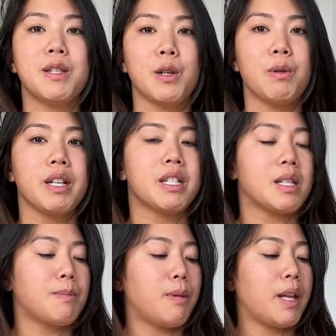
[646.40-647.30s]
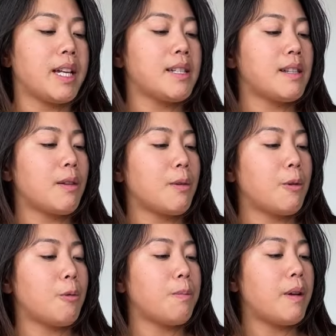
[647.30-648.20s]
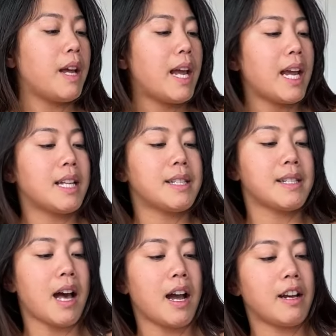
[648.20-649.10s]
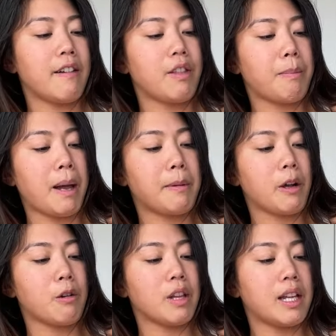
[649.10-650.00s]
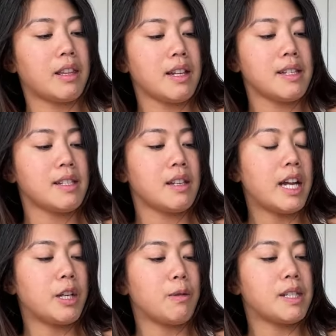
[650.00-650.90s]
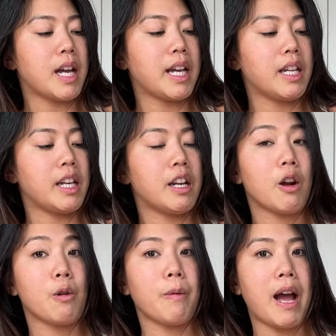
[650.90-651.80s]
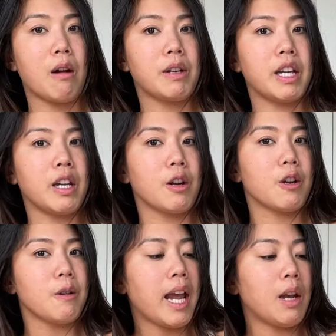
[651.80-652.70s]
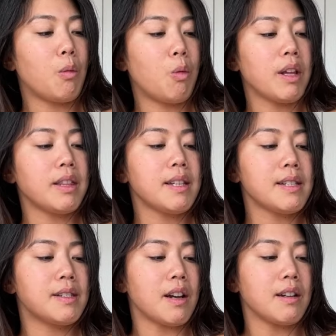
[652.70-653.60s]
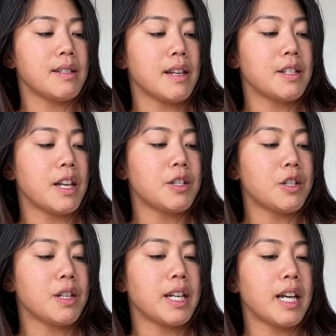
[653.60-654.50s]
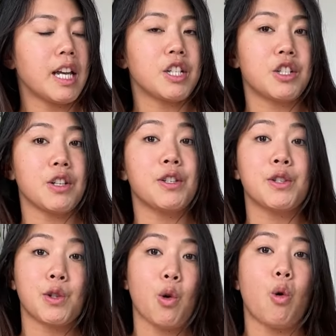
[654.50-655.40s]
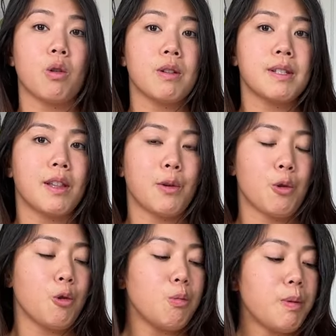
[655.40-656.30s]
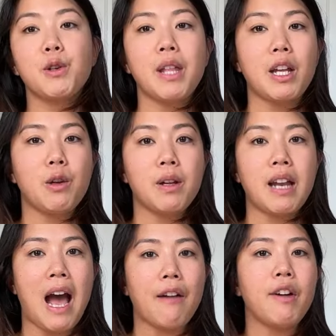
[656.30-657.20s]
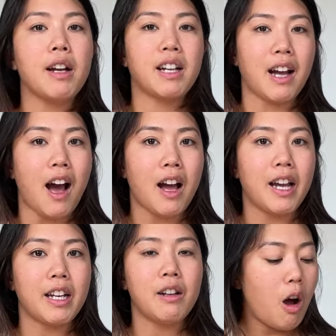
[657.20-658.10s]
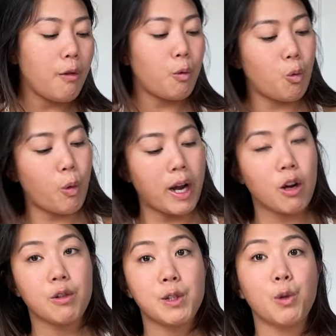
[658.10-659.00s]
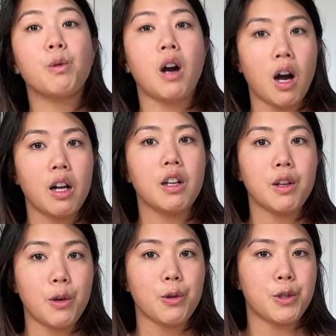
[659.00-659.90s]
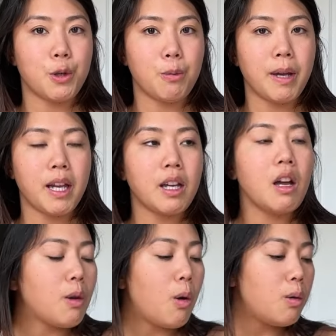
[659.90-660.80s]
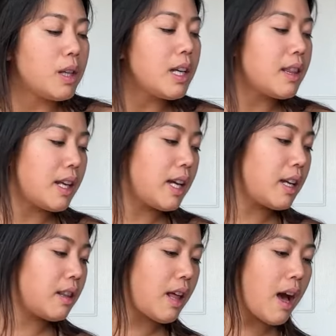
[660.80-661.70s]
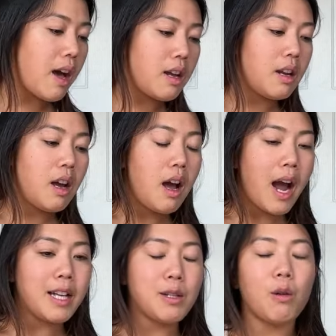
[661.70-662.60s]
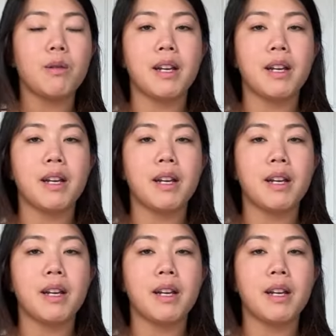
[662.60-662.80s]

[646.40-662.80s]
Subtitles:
do is just place the hoop inside of the pipe cutter like this, and you tighten it around here. And what this does essentially is just scores the hoop so that you can have a guide of where to cut your tubing. The only thing that I don't